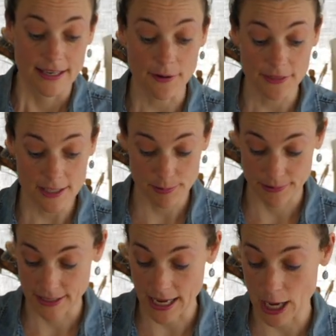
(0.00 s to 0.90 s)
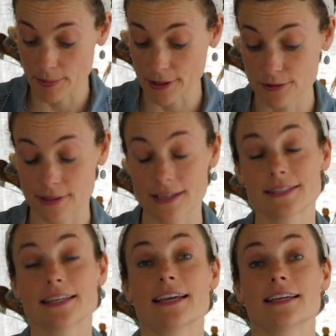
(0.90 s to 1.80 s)
Now at this point, I hope it goes without
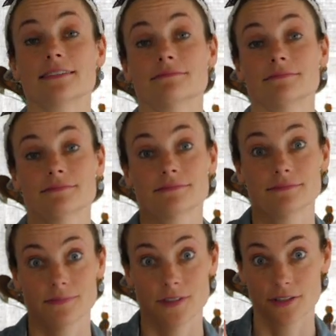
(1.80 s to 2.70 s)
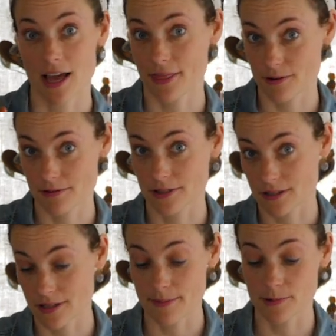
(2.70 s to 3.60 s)
saying, you're not throwing
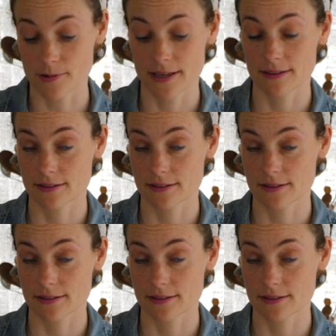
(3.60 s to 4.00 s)
this lime away.